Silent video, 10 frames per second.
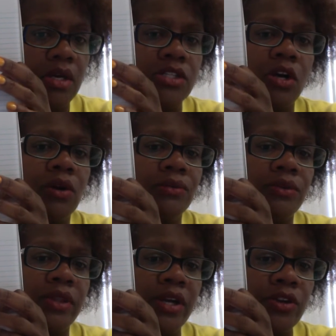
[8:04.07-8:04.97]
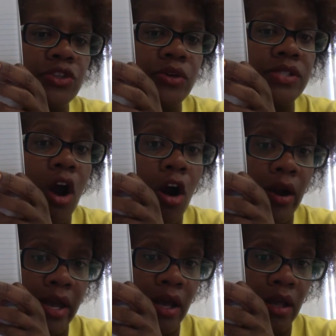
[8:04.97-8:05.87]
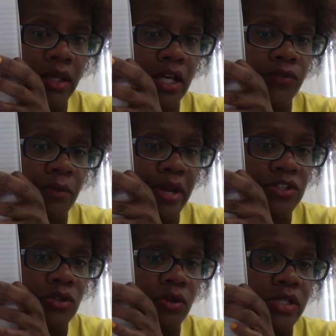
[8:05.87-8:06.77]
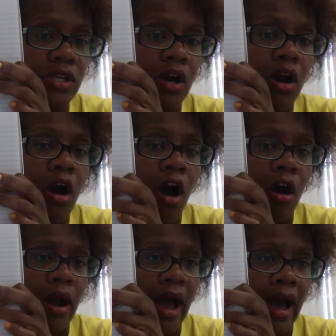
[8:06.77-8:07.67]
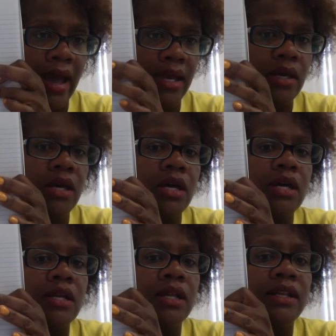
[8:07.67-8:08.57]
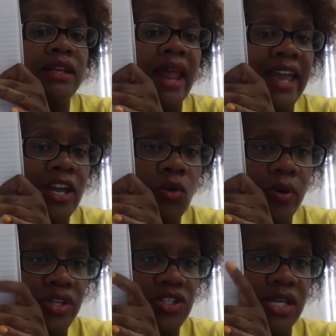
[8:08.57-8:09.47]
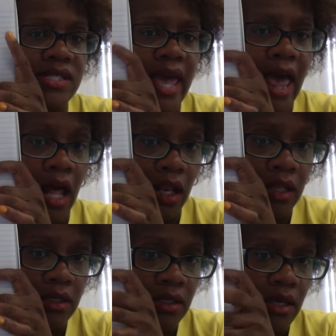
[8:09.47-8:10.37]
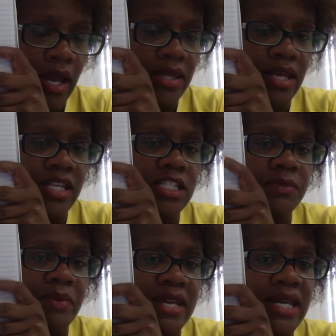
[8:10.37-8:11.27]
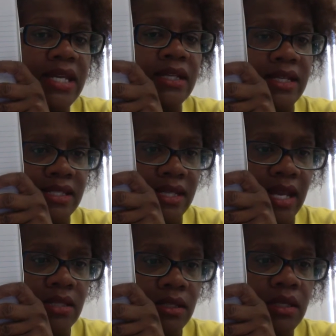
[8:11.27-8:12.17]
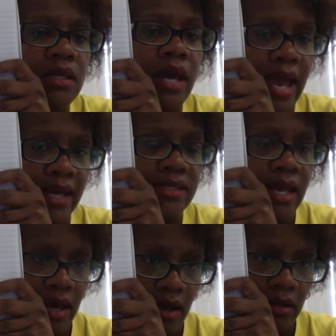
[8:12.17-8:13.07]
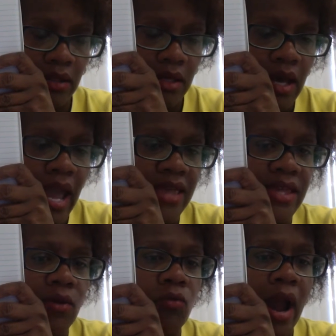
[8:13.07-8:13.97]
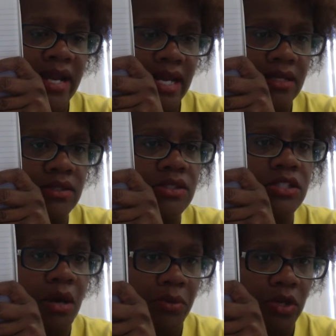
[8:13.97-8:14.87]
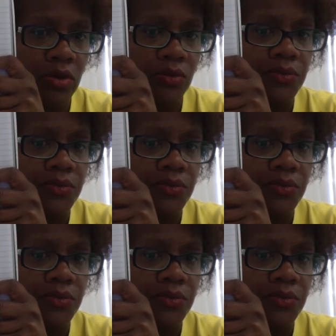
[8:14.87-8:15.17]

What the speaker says: So literature is RL, informational is RI. Language is L, and then speaking and listening, SL, and then writing, W.